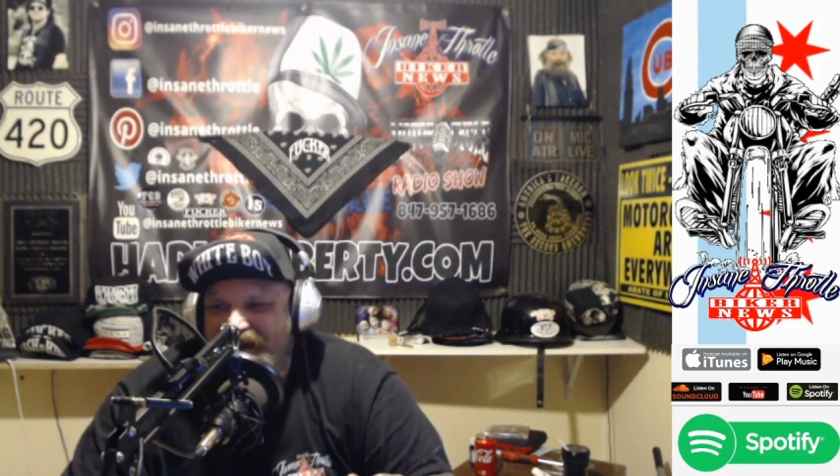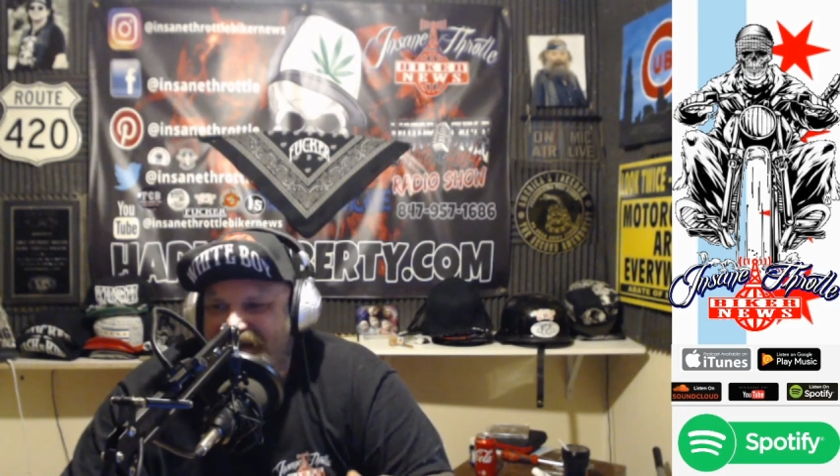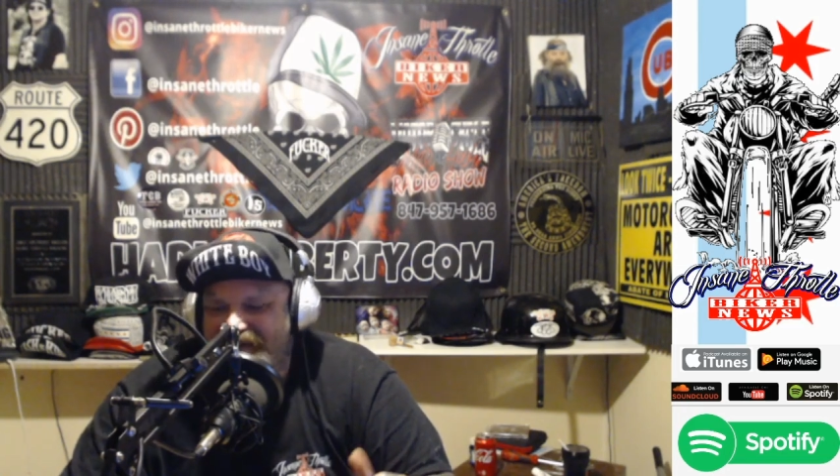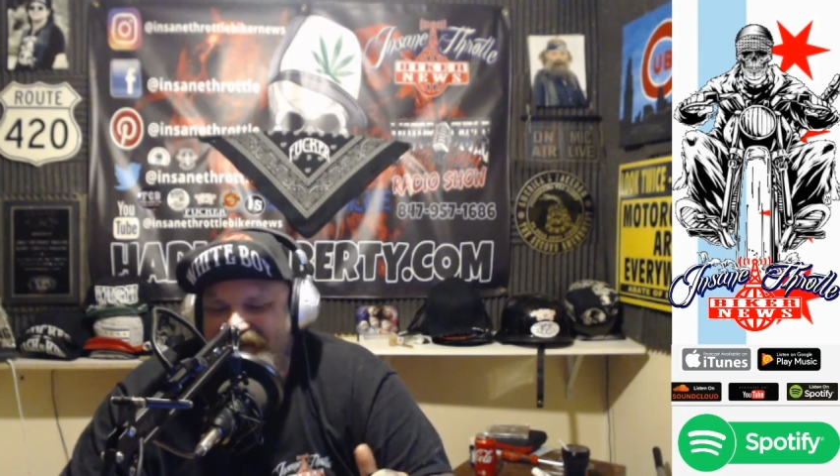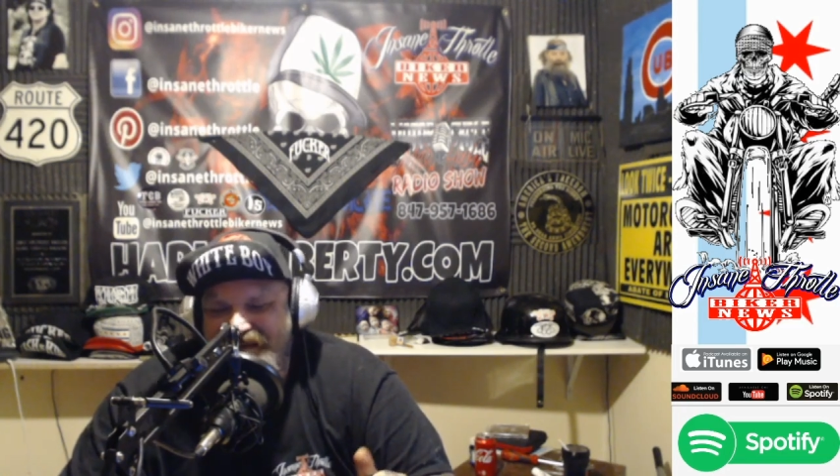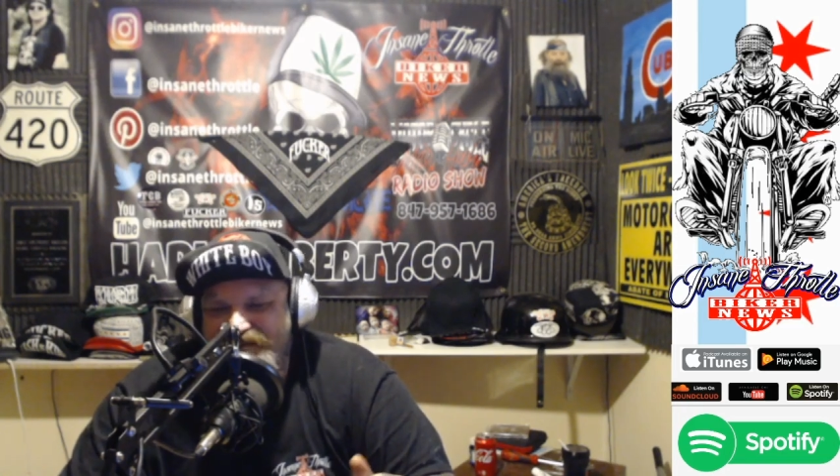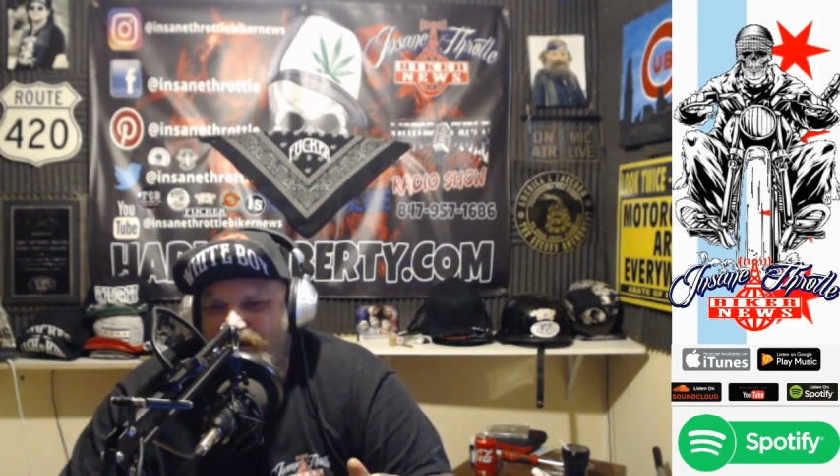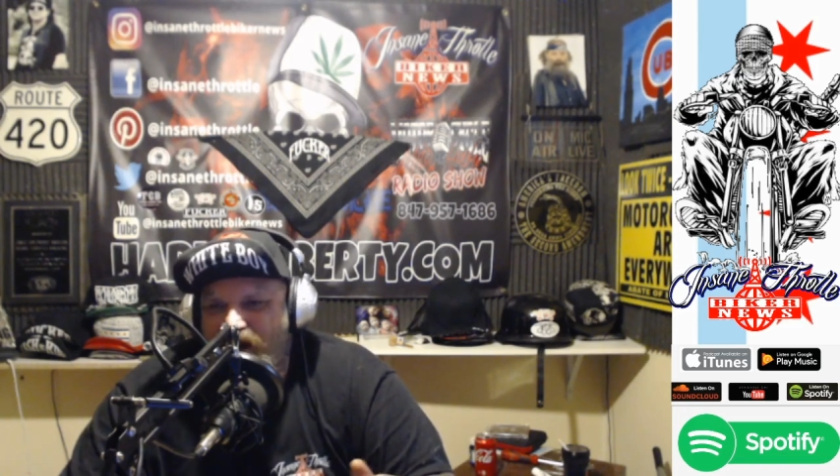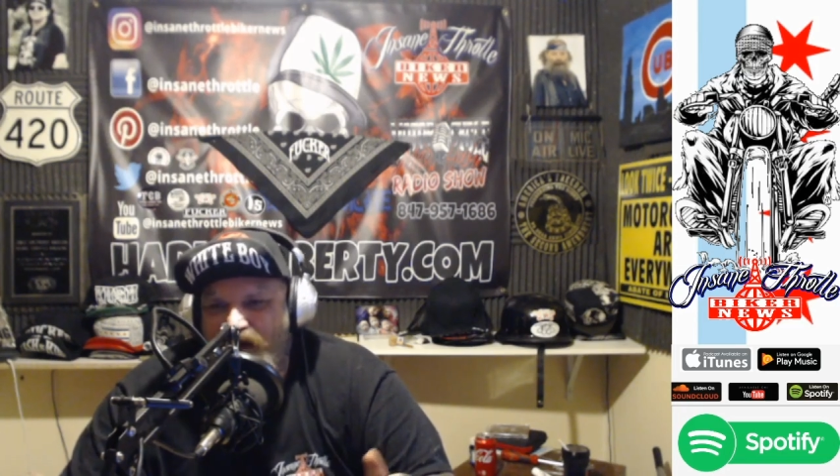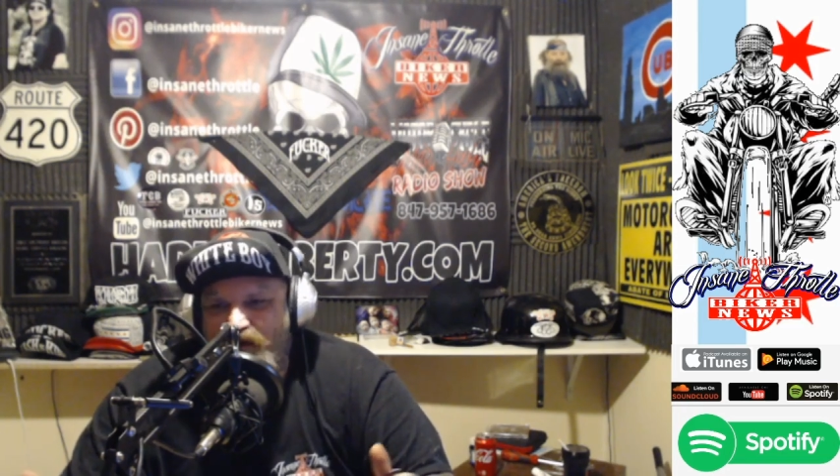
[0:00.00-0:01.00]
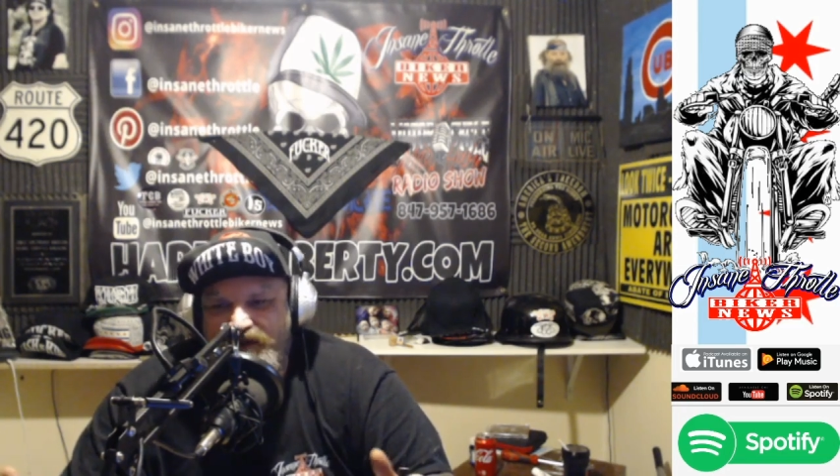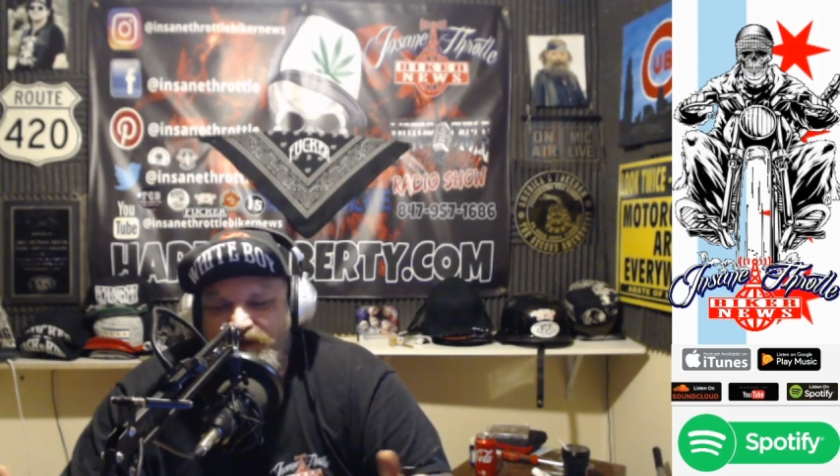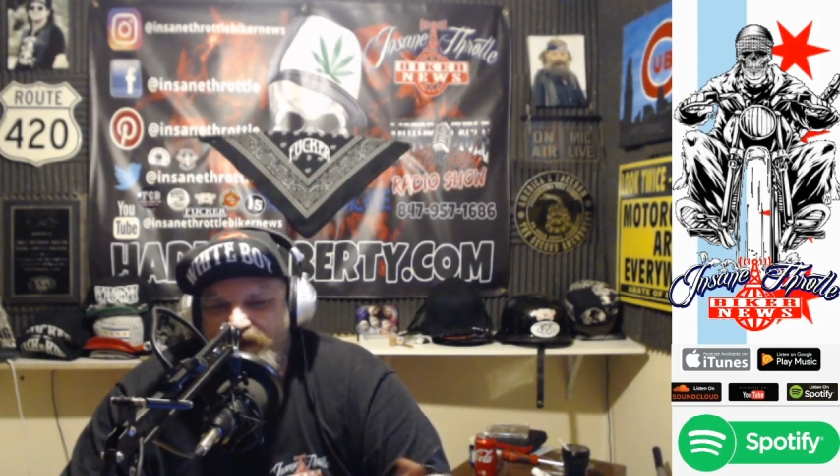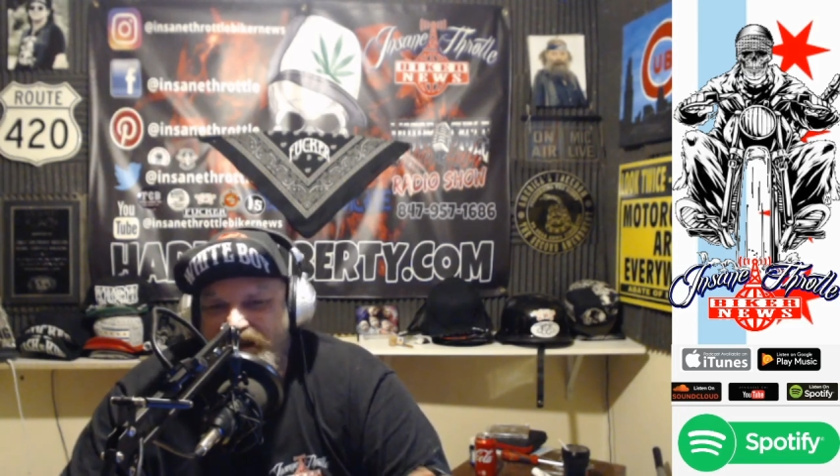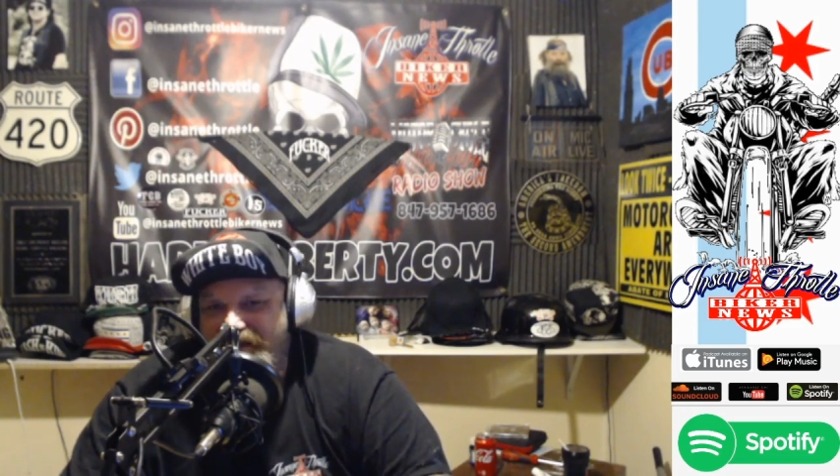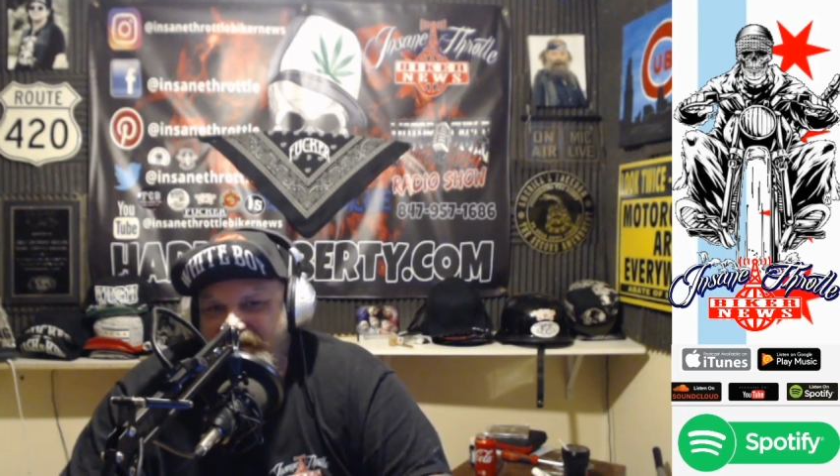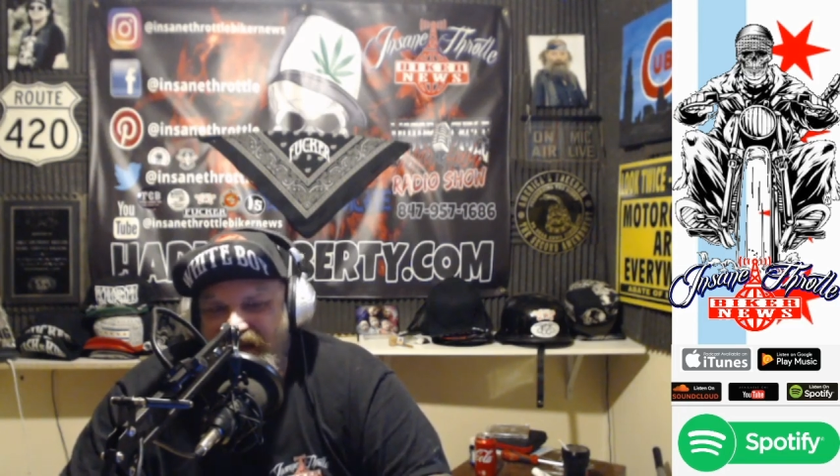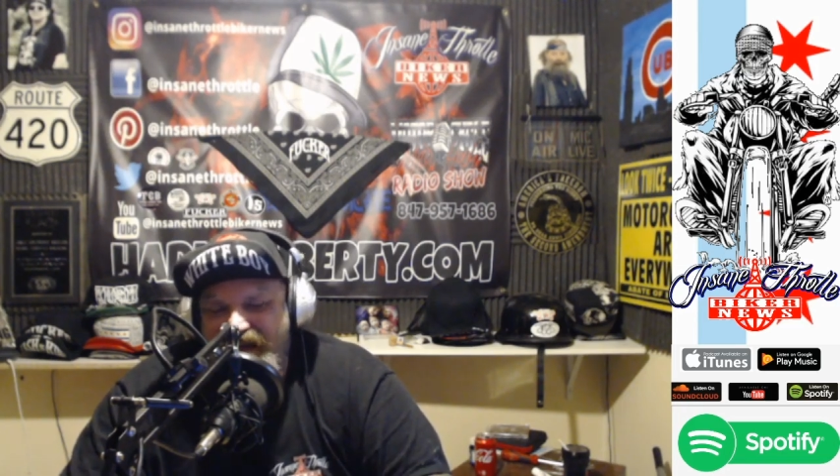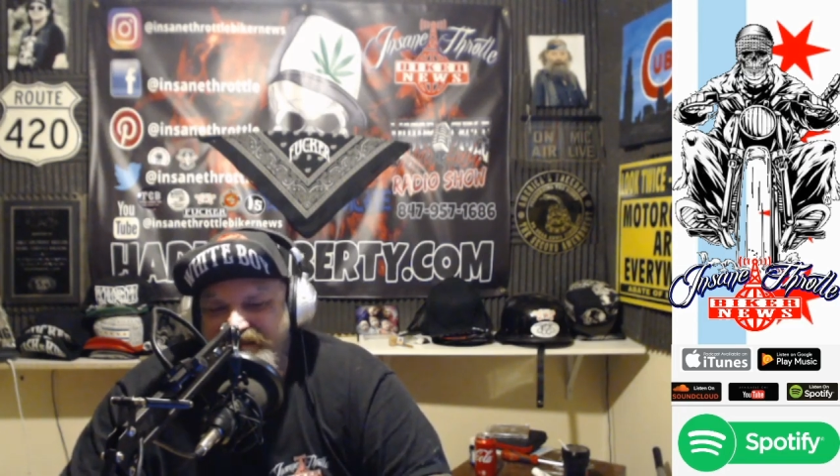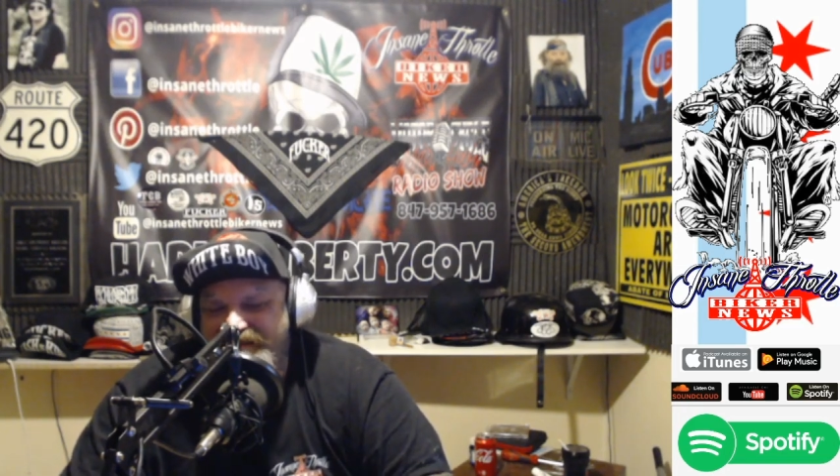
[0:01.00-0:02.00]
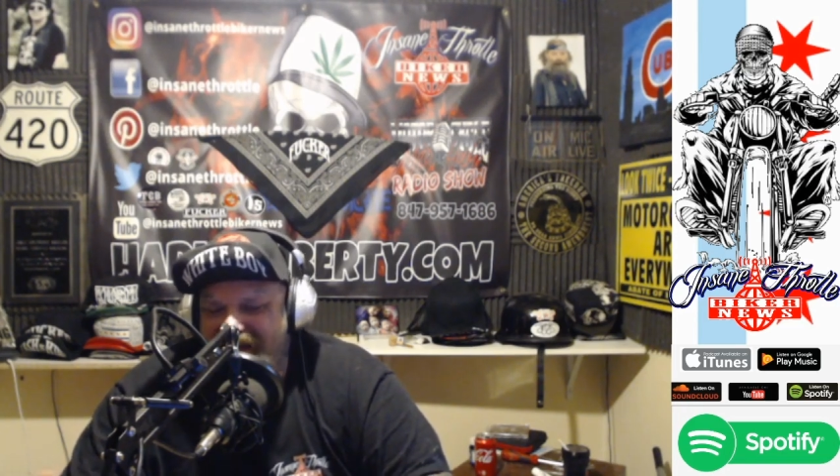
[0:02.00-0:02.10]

It's like they're always freaking late,